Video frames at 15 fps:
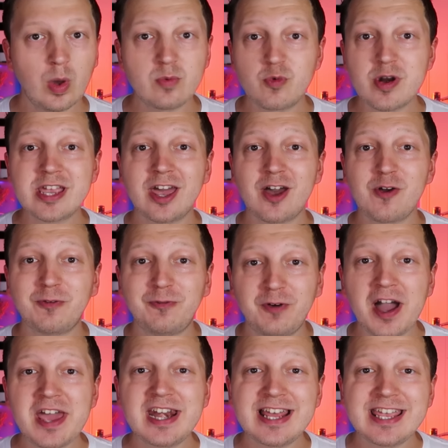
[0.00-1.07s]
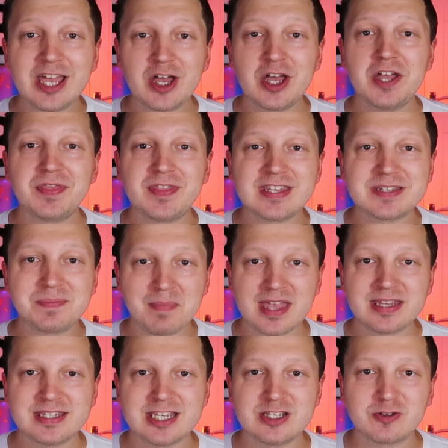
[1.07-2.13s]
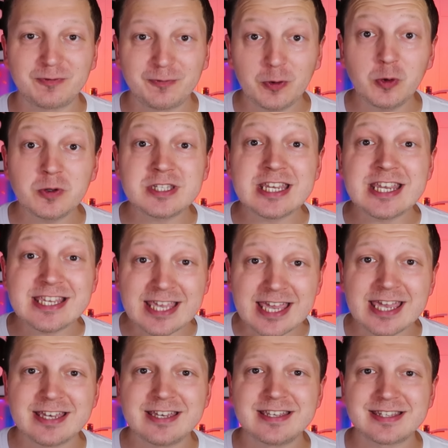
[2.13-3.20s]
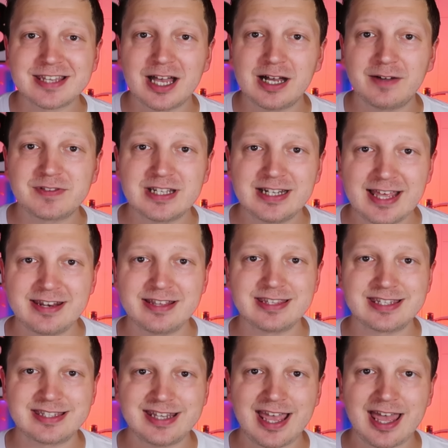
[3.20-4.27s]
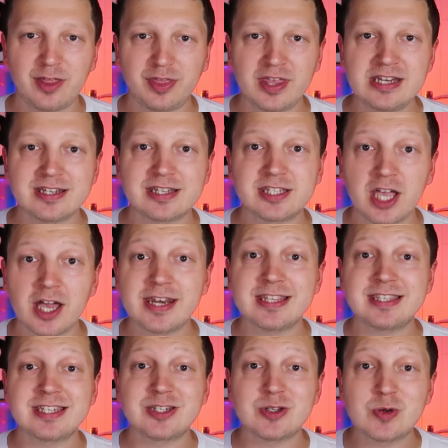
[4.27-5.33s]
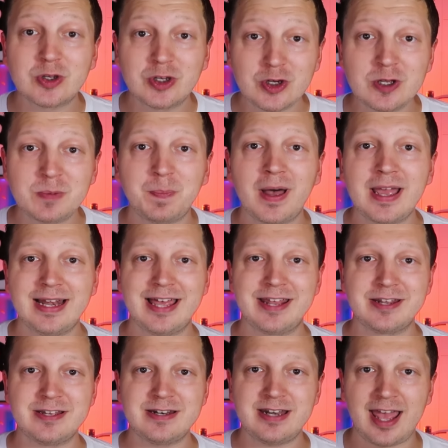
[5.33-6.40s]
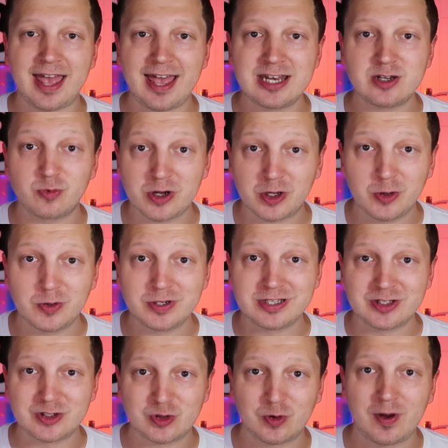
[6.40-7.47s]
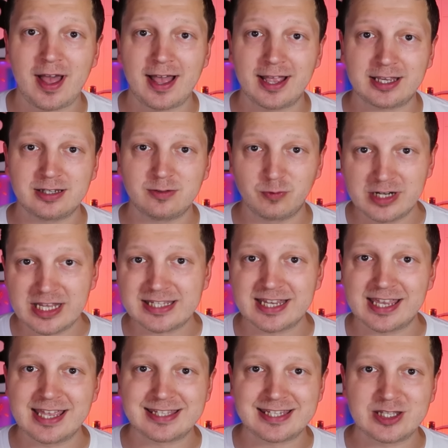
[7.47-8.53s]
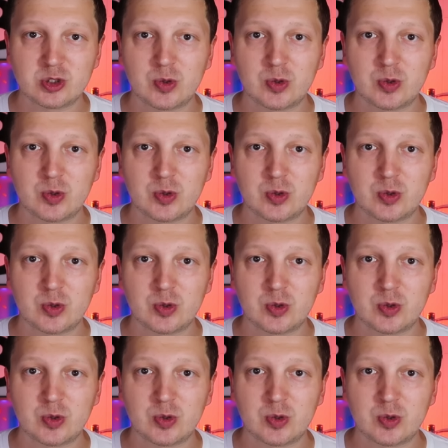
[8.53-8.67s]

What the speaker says: When Ringo finally heard this message 40 years after Lennon's death, he decided to do good by Lennon and recorded the track, releasing it in